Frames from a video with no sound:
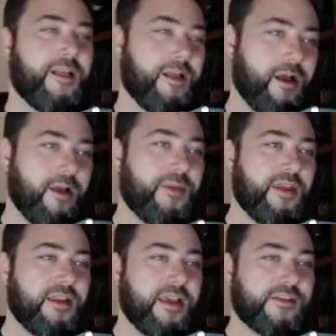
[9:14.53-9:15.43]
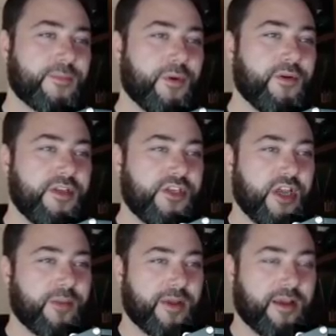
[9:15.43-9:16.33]
I mean, it's body
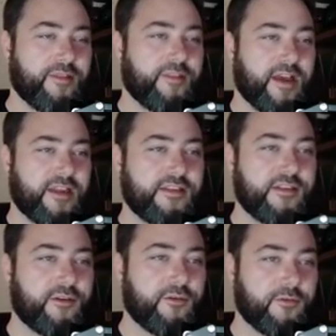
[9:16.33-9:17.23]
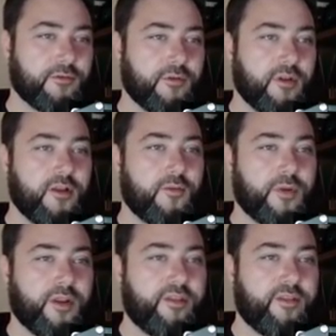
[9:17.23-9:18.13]
shaming, and that isn't cool.
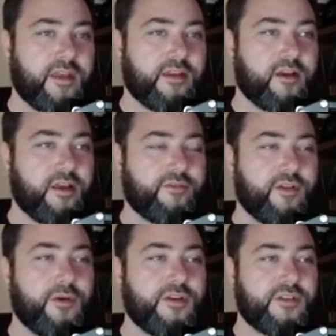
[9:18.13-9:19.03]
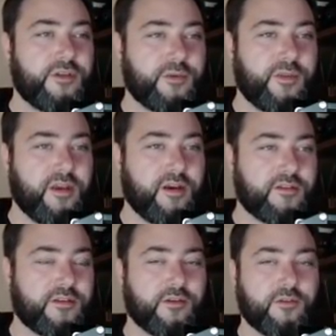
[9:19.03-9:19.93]
But other than that, I have no issues with the
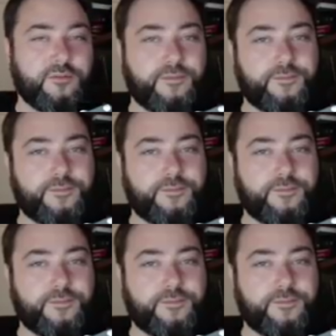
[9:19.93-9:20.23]
article.